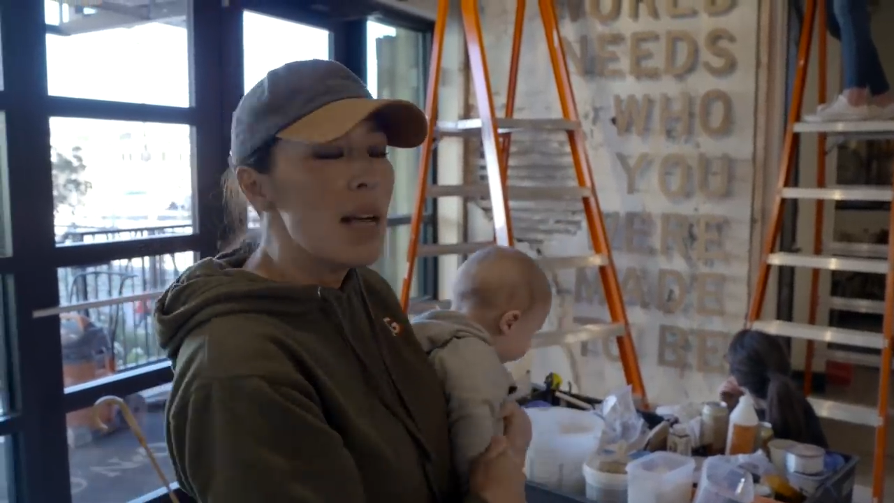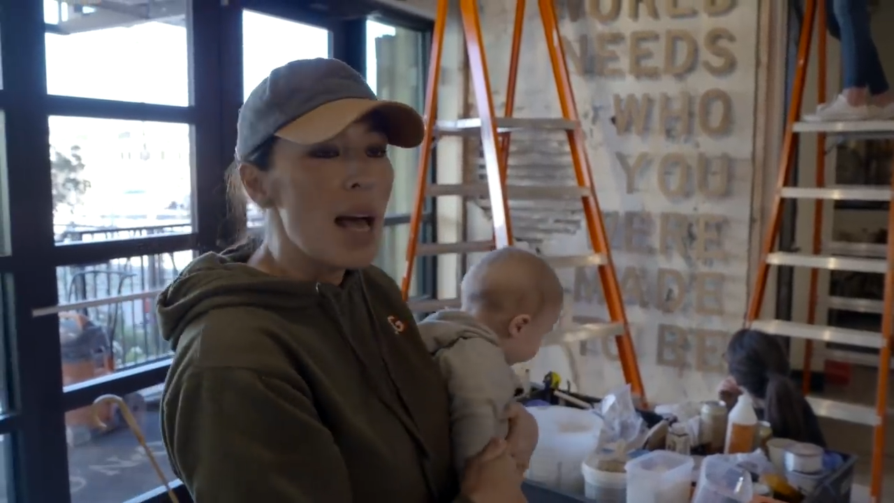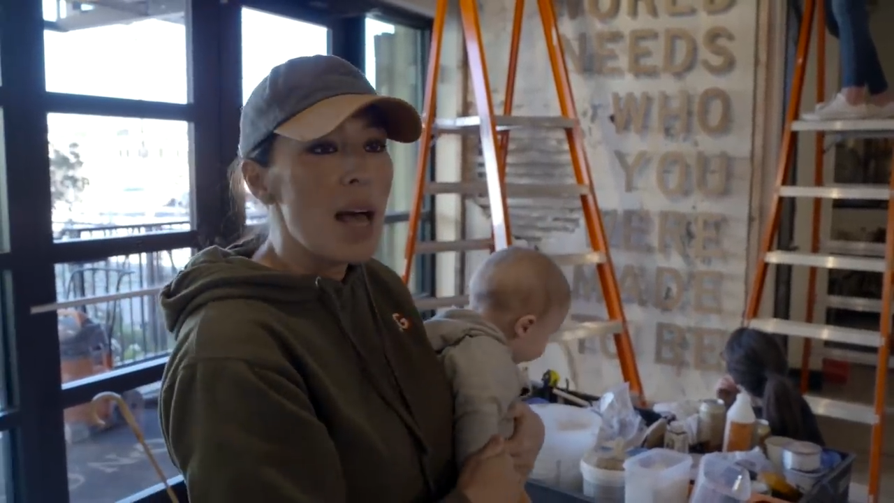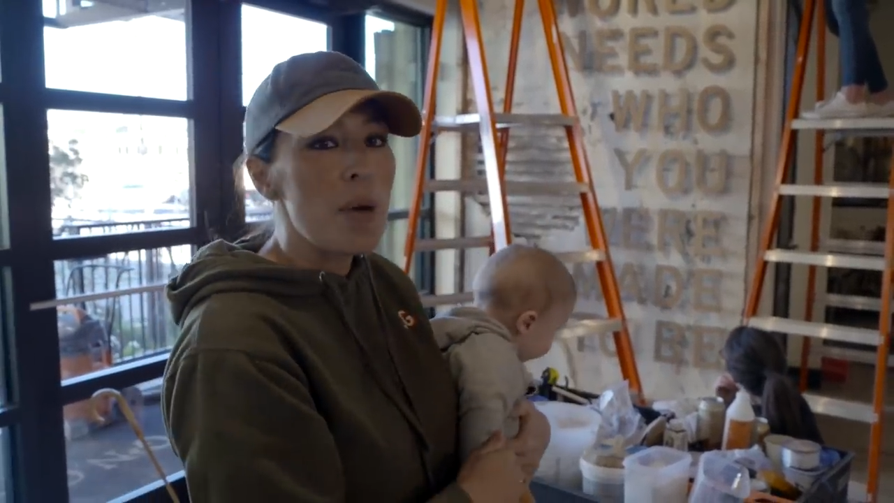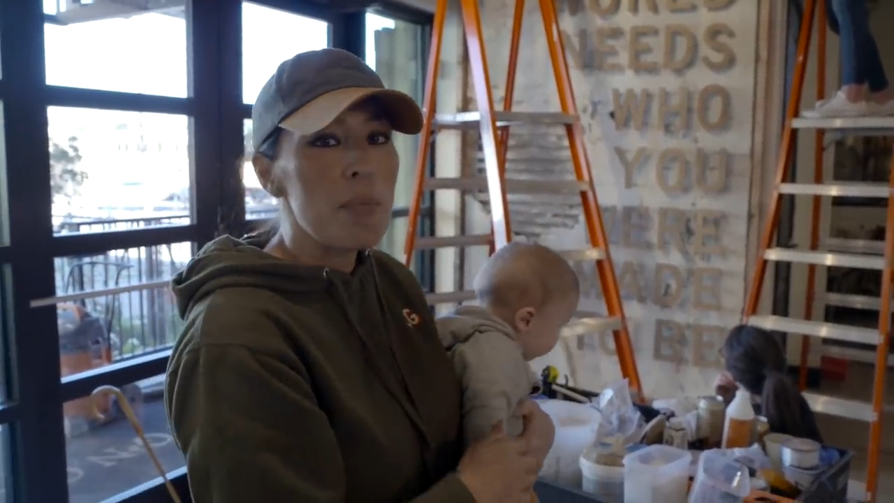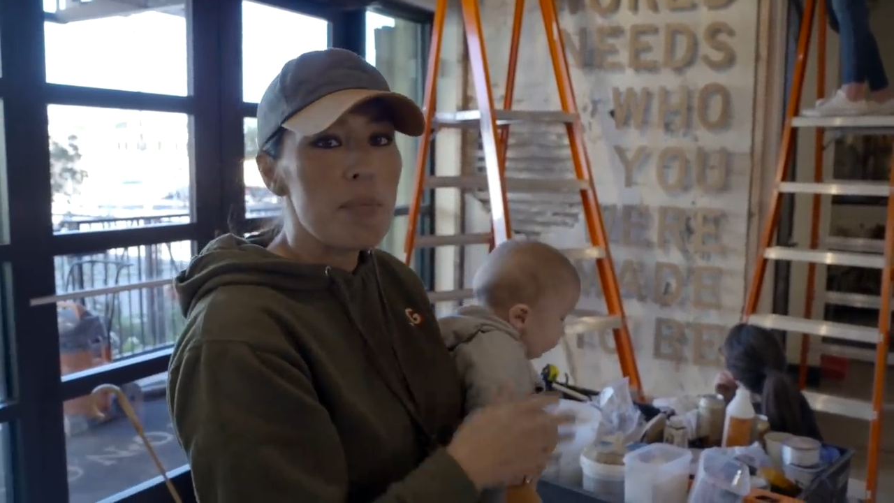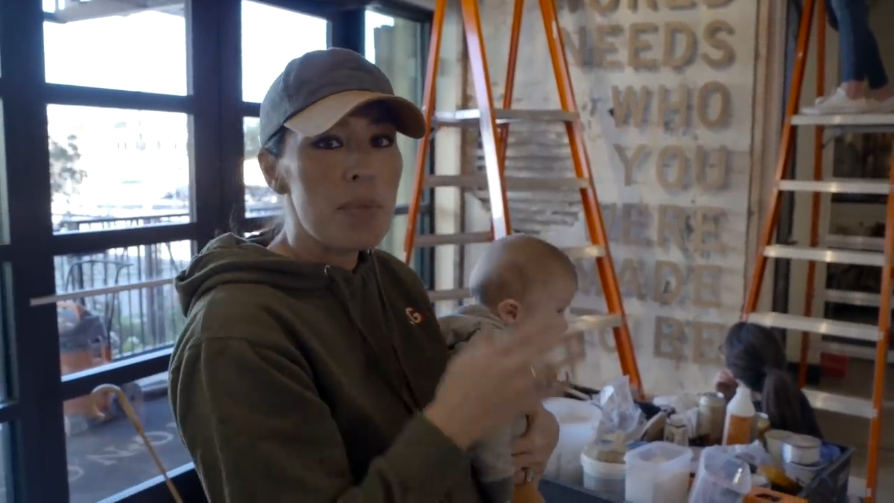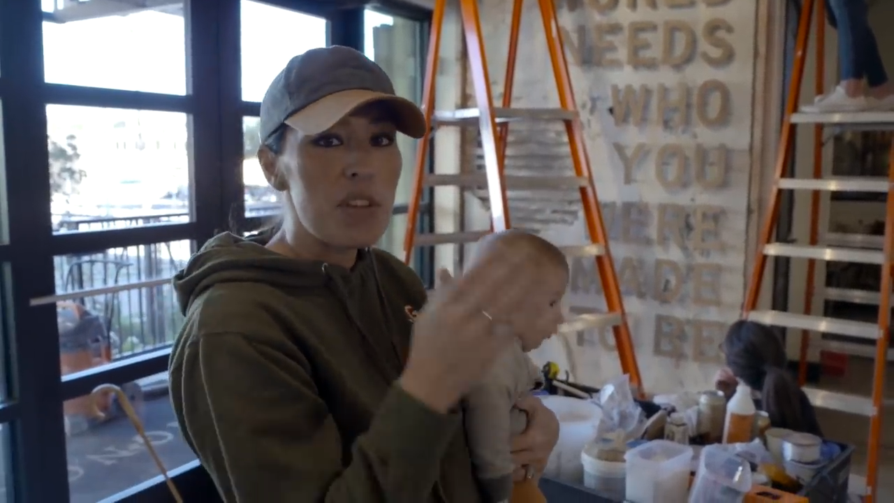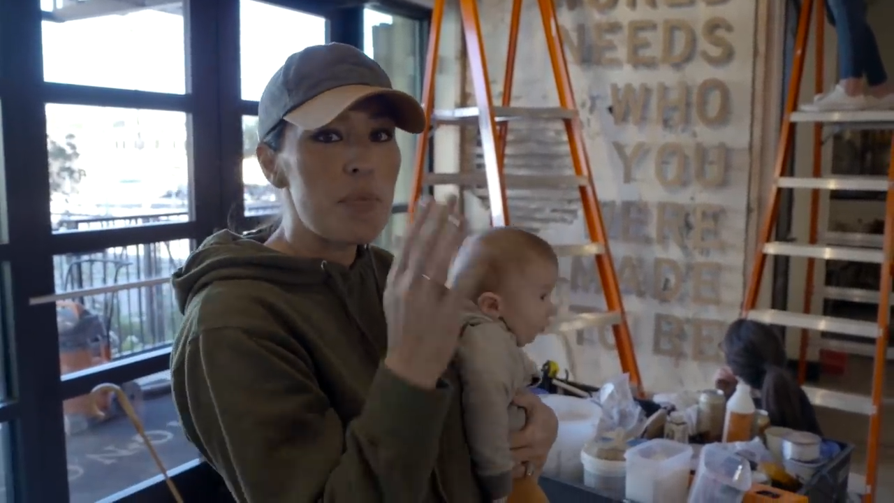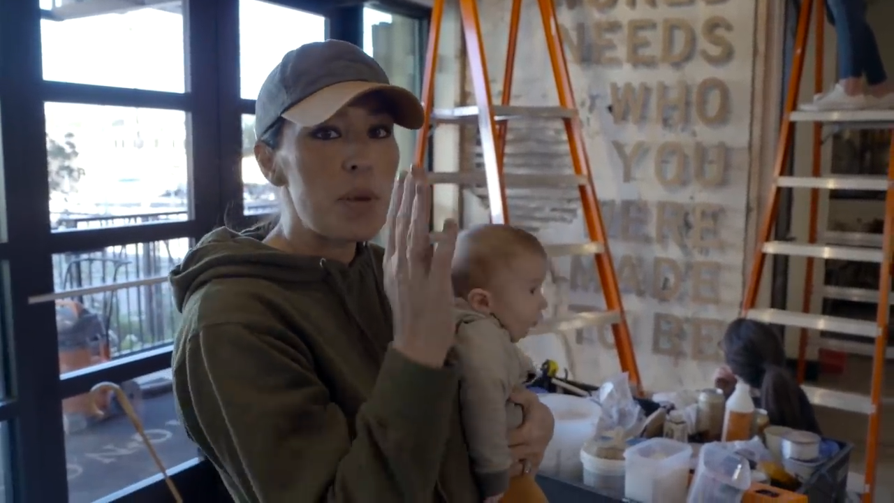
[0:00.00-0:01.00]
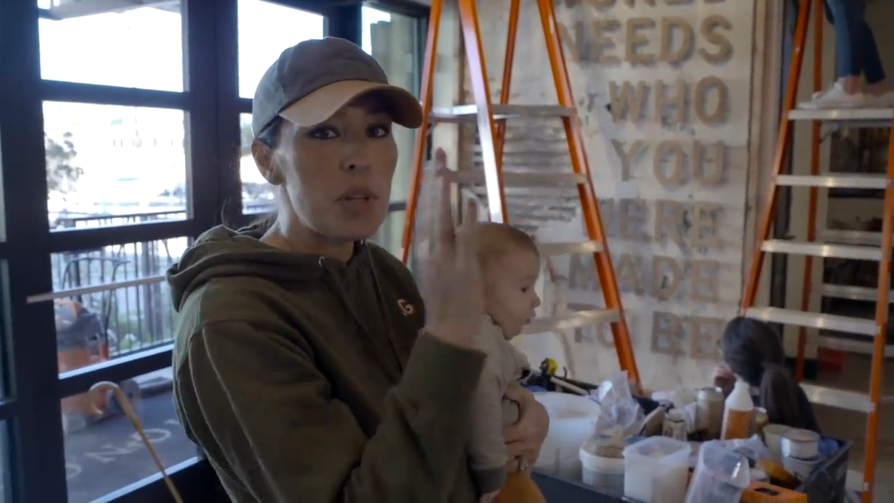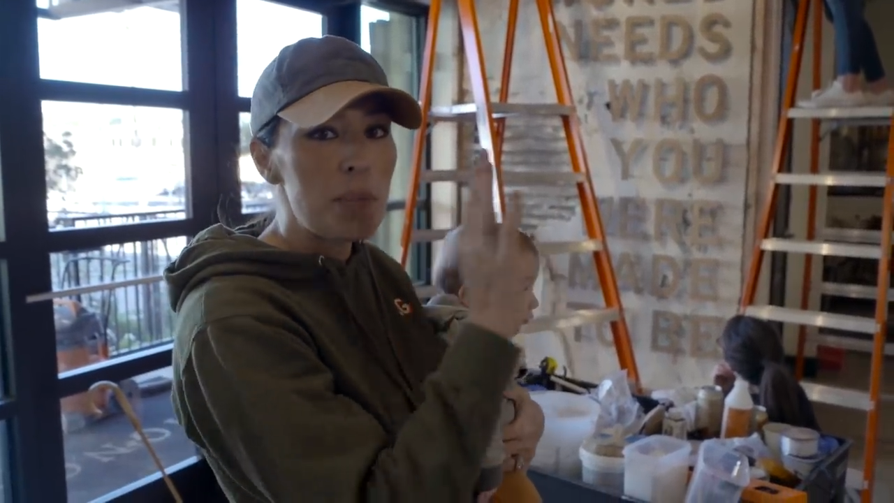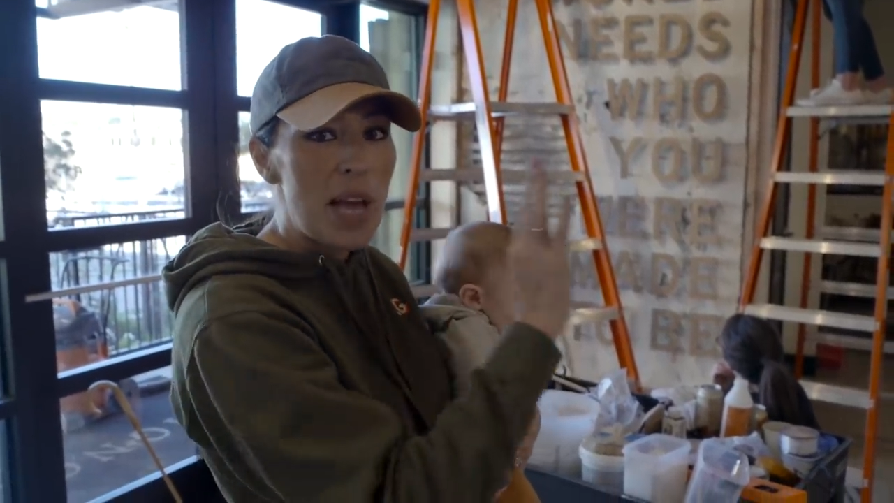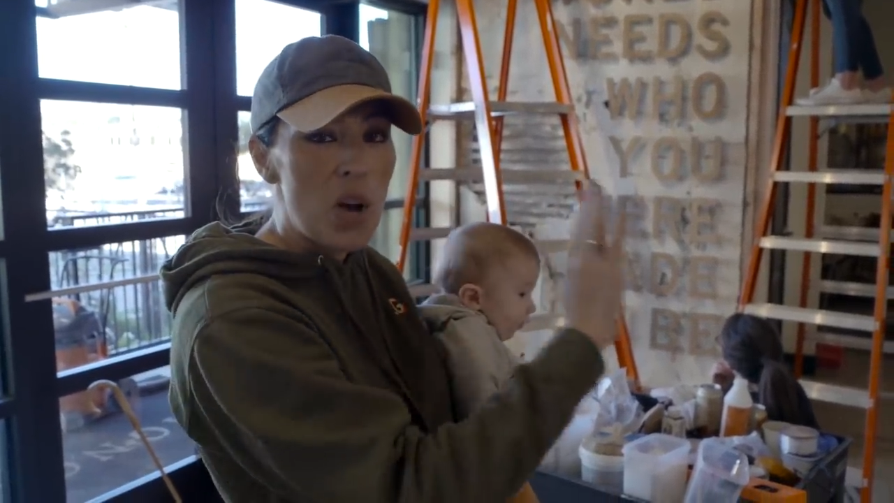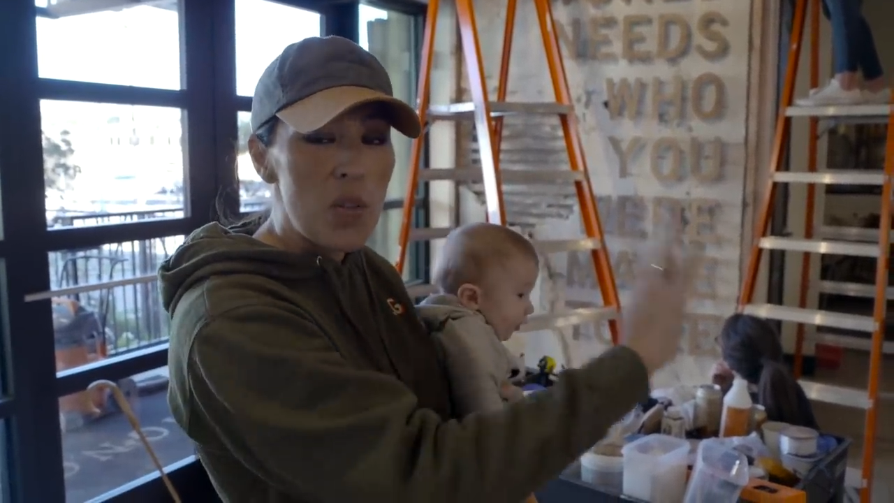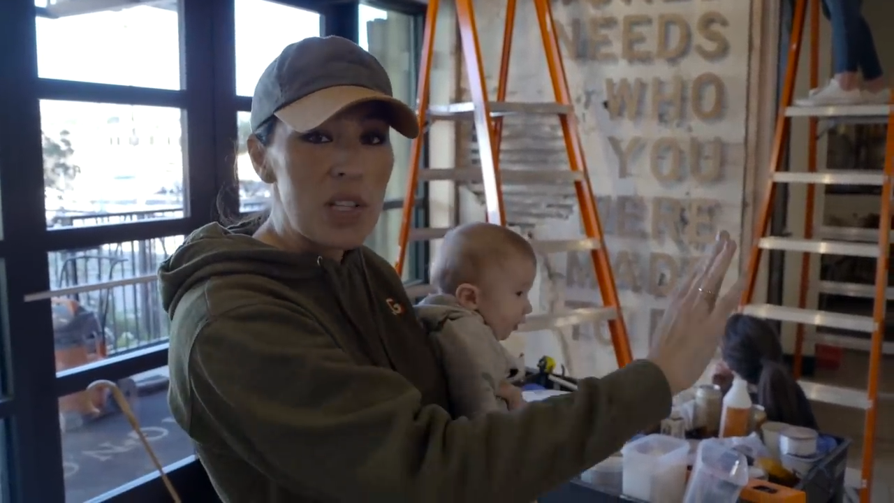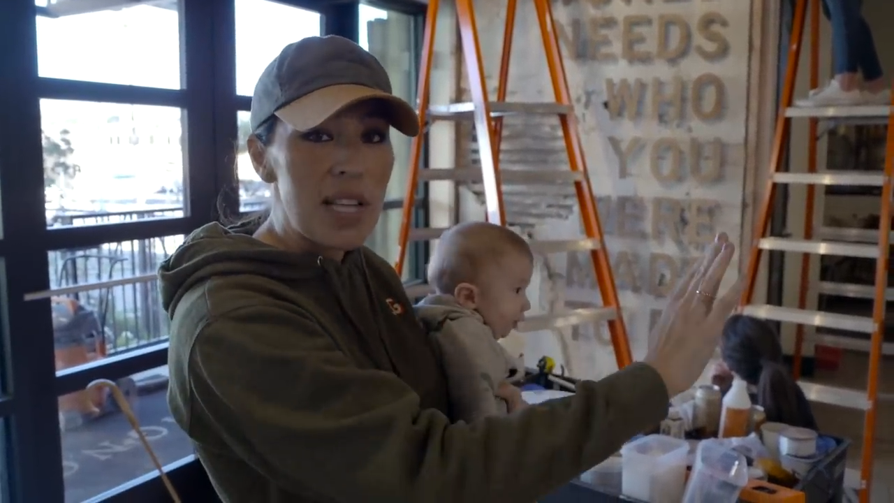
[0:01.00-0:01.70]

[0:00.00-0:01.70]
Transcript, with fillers: um, but you've peeled back all the